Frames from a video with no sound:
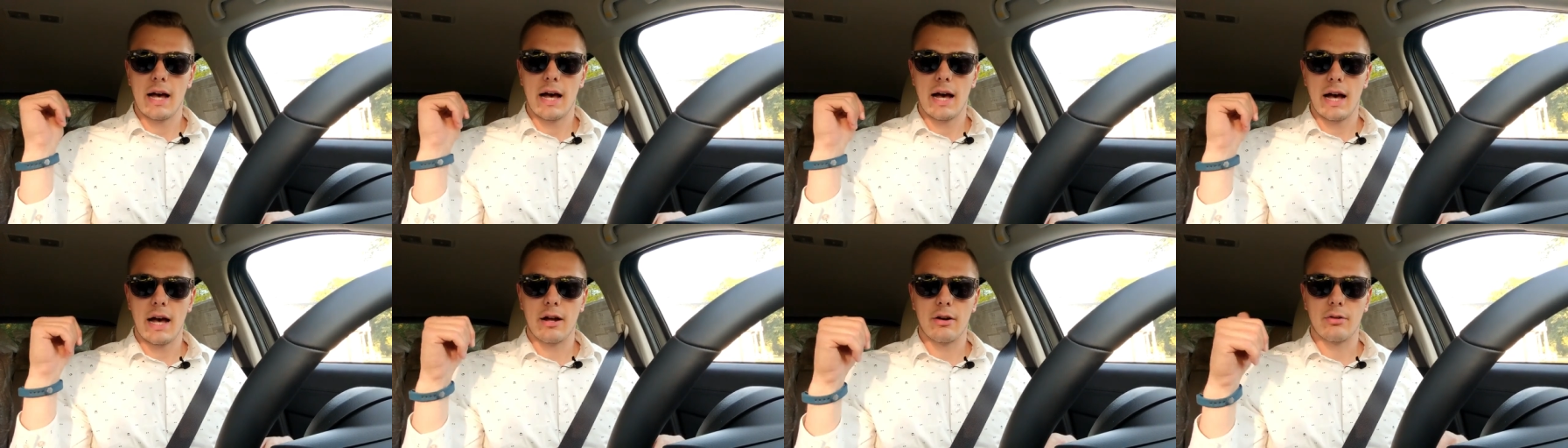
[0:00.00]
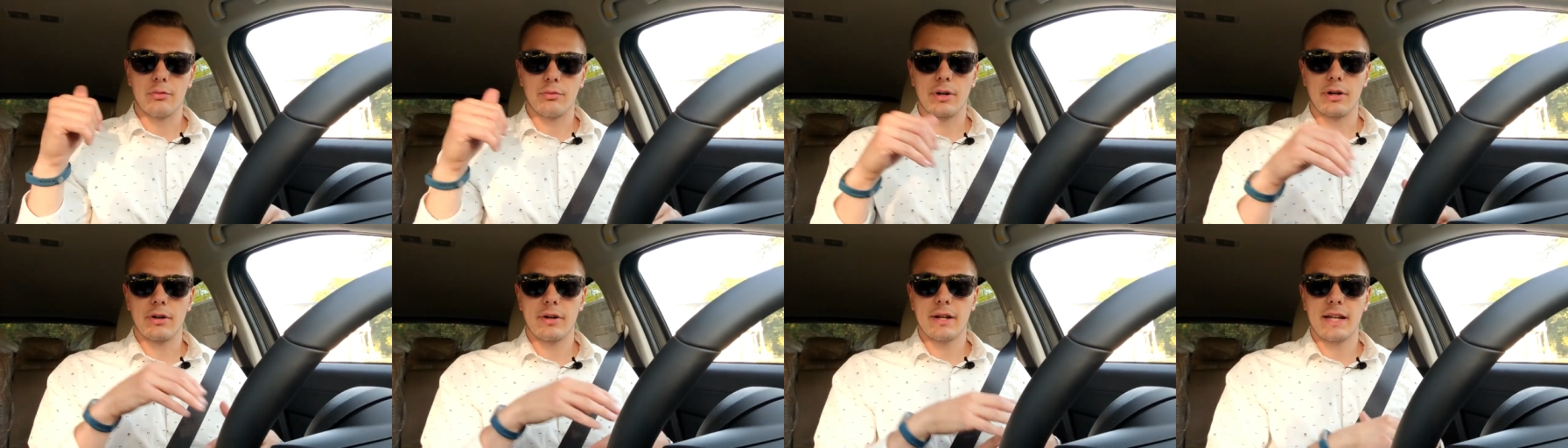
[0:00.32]
uh,
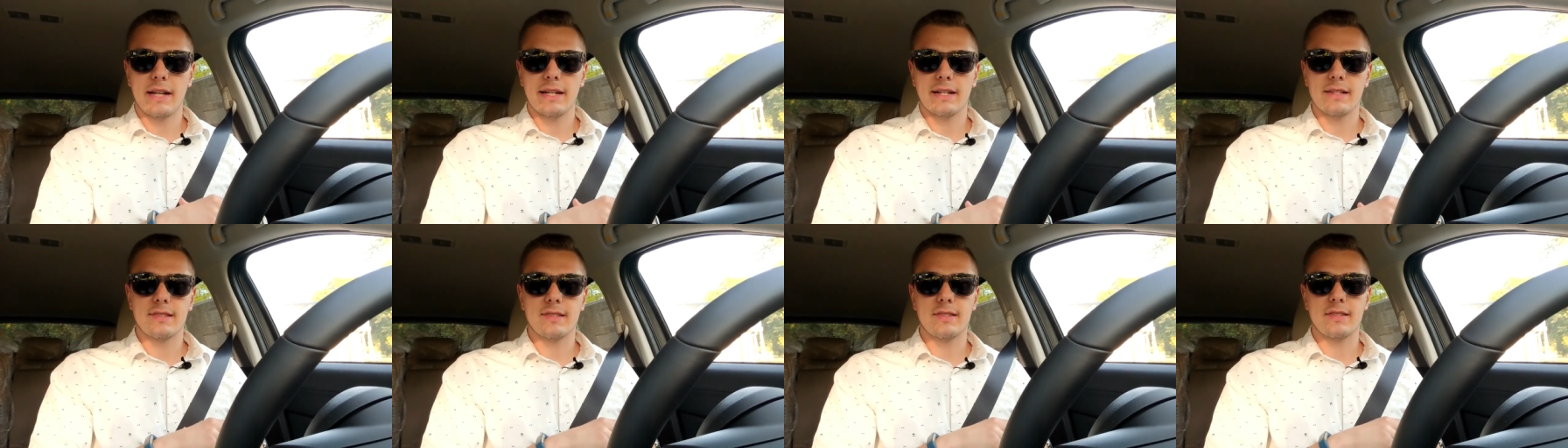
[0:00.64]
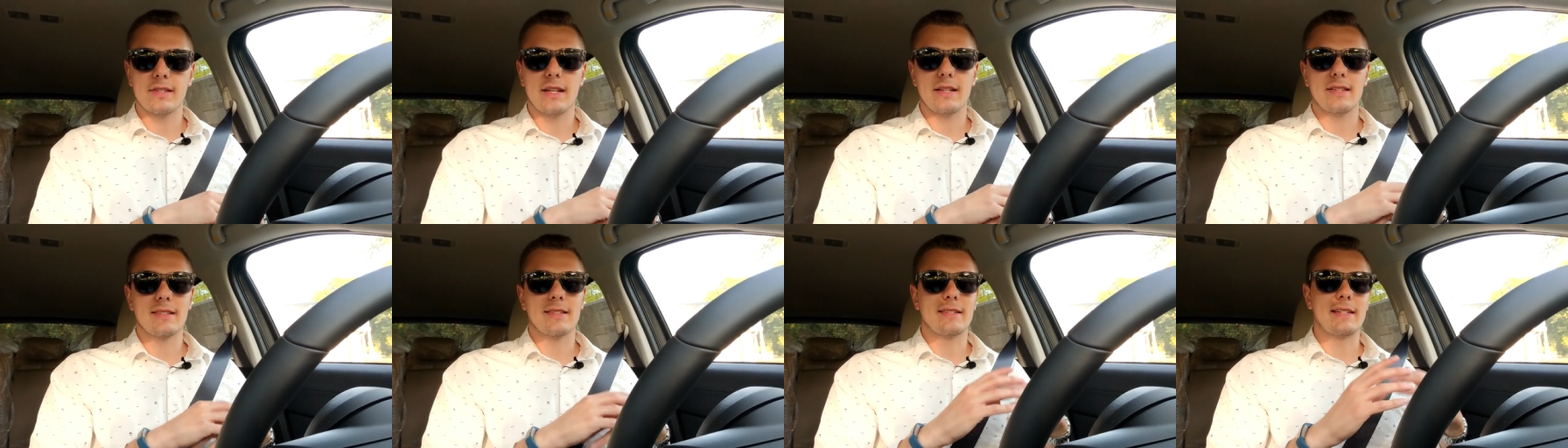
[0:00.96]
rear heated
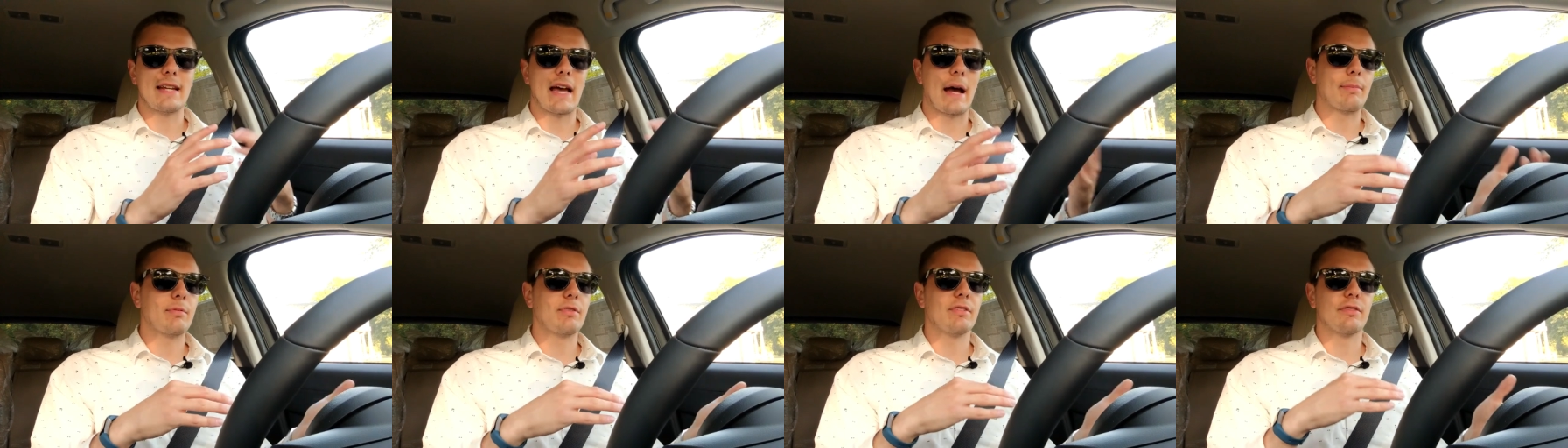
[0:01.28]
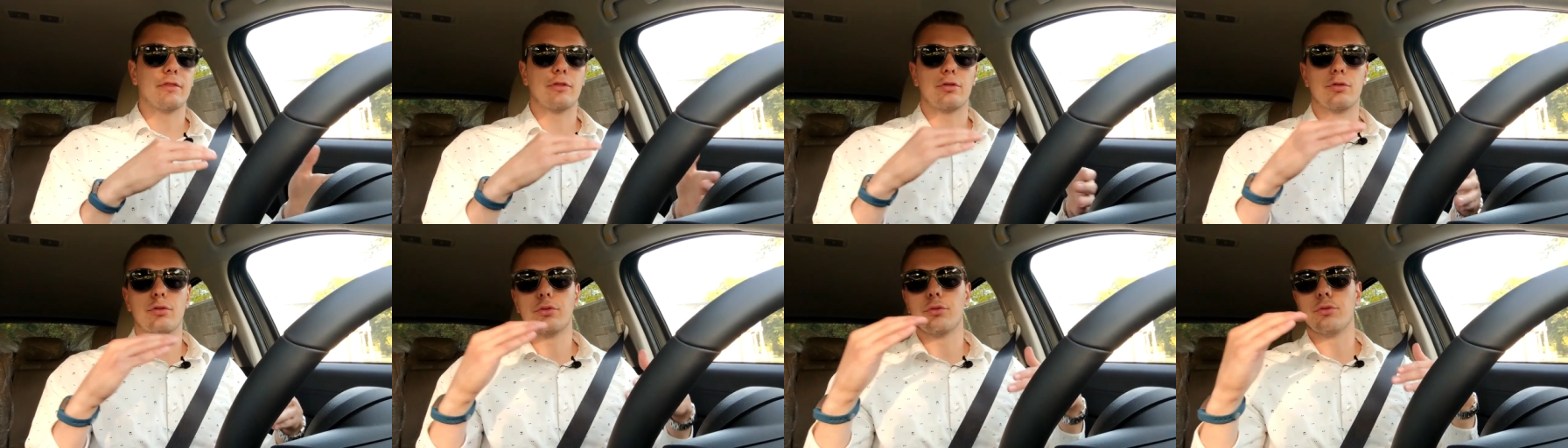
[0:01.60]
seats,
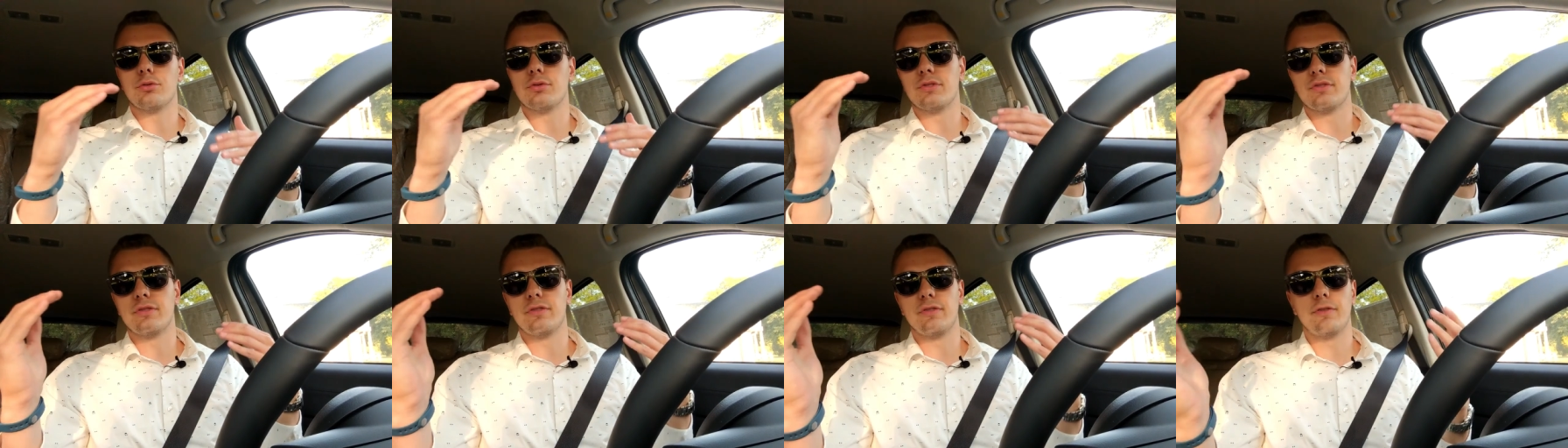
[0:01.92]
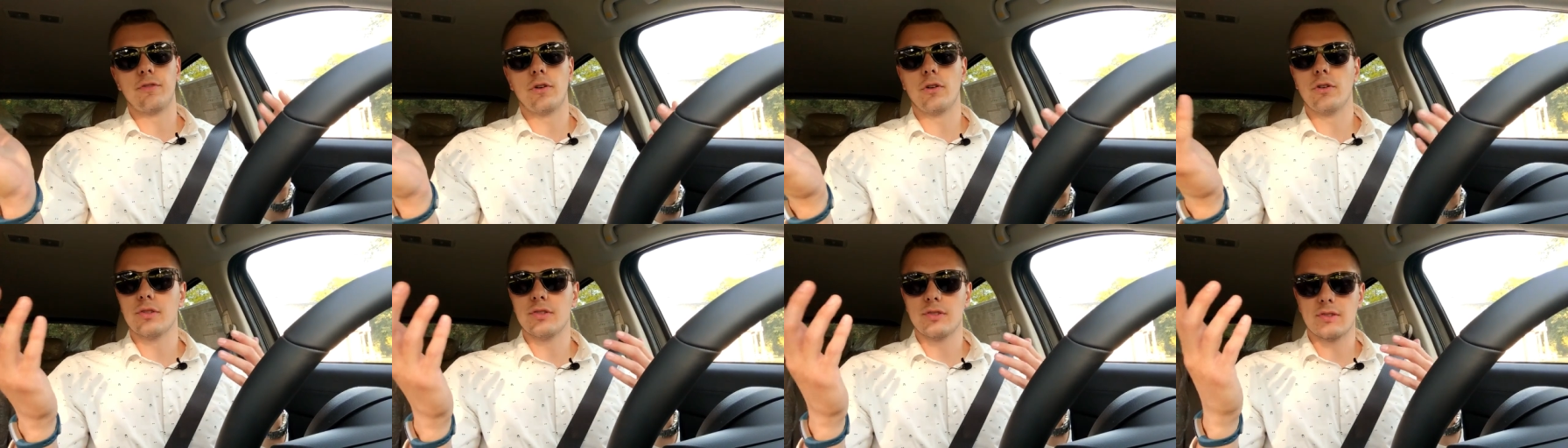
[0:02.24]
adaptive cruise,
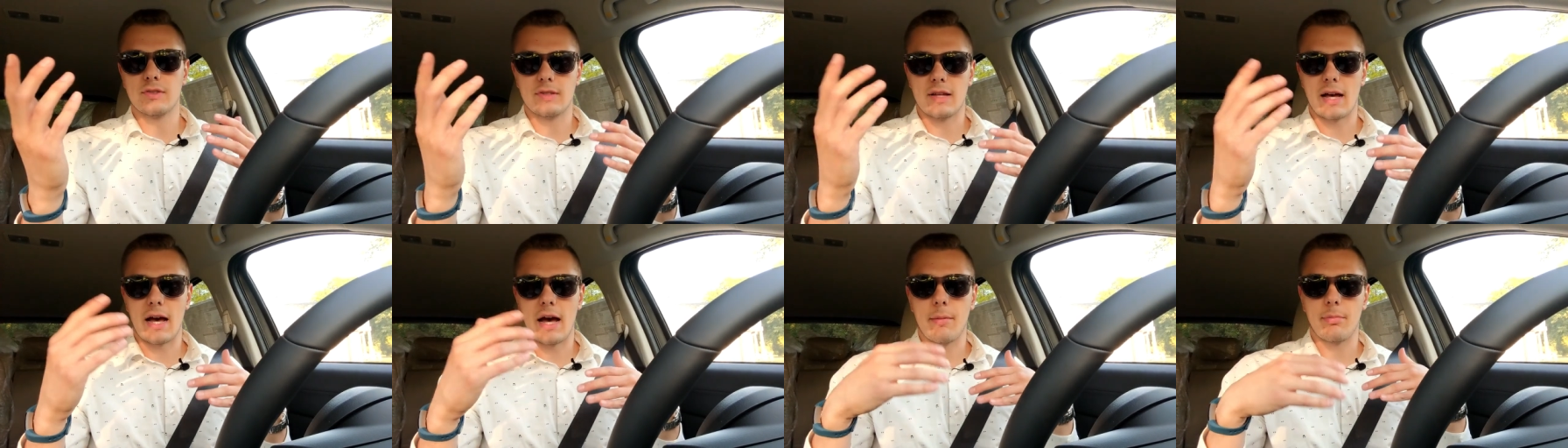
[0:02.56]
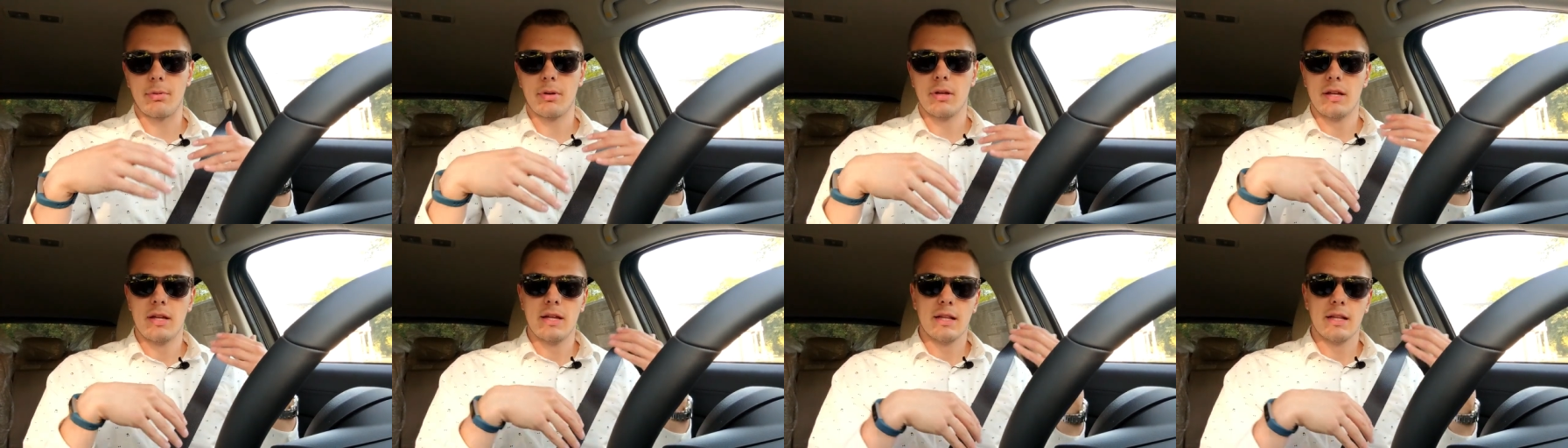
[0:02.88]
full stop,